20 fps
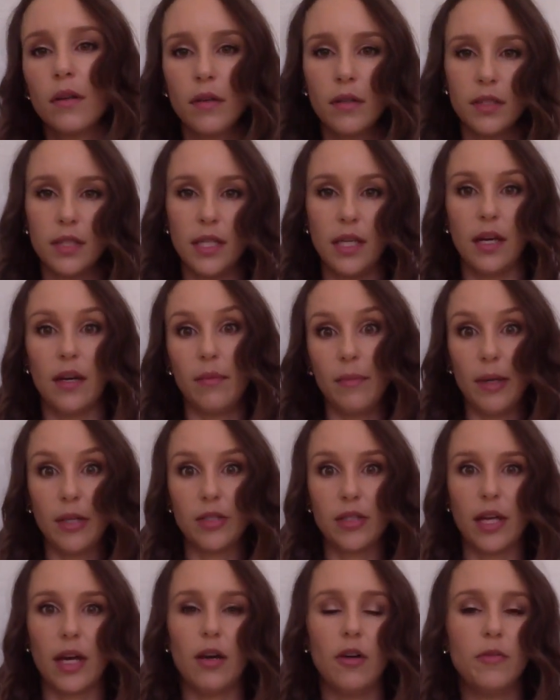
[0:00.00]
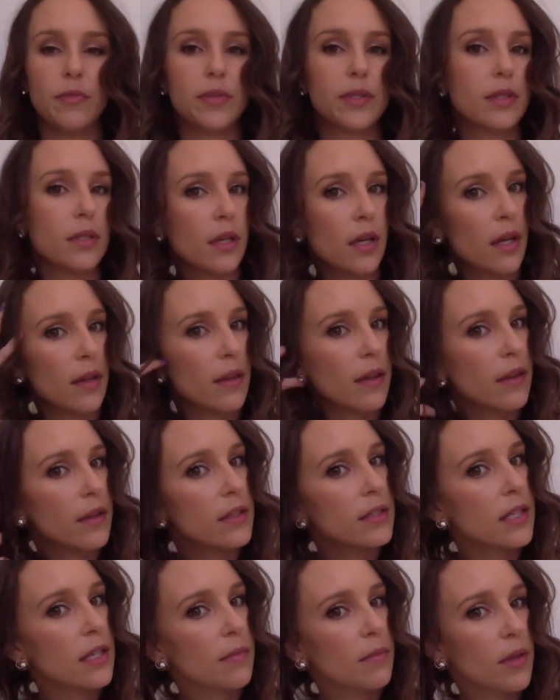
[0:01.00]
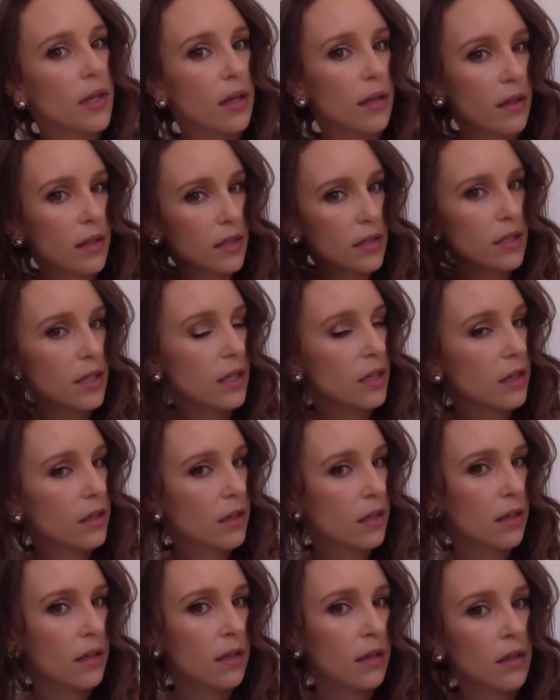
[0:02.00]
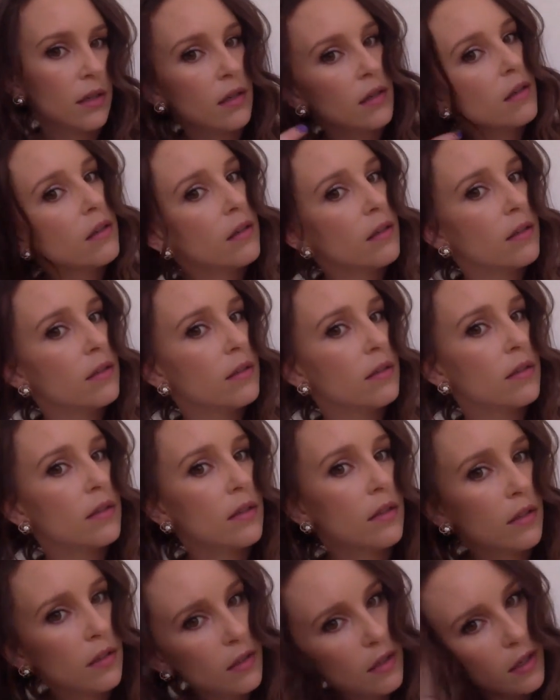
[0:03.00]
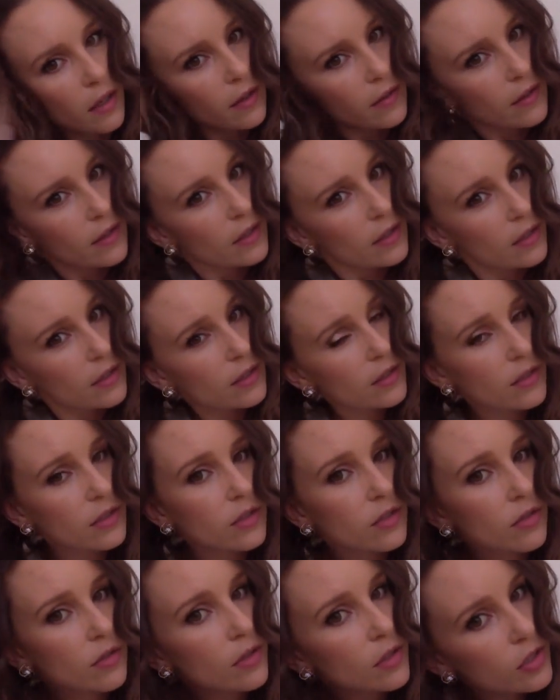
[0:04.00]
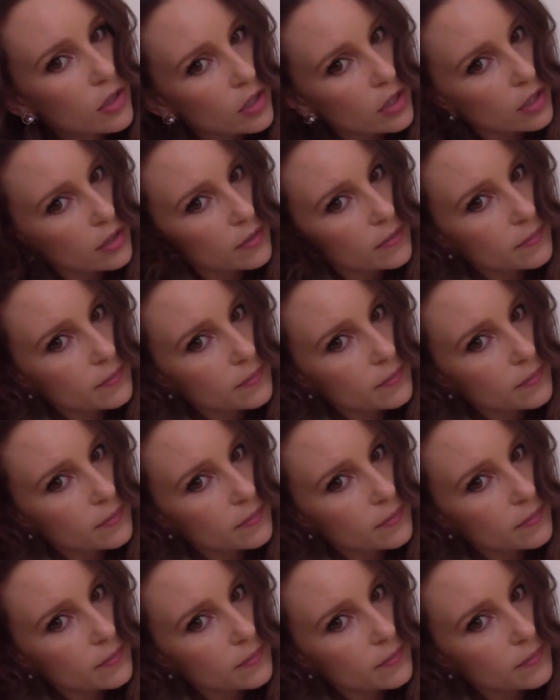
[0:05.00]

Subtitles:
See how much that helps? And then the same thing on the side, and then scrunch it.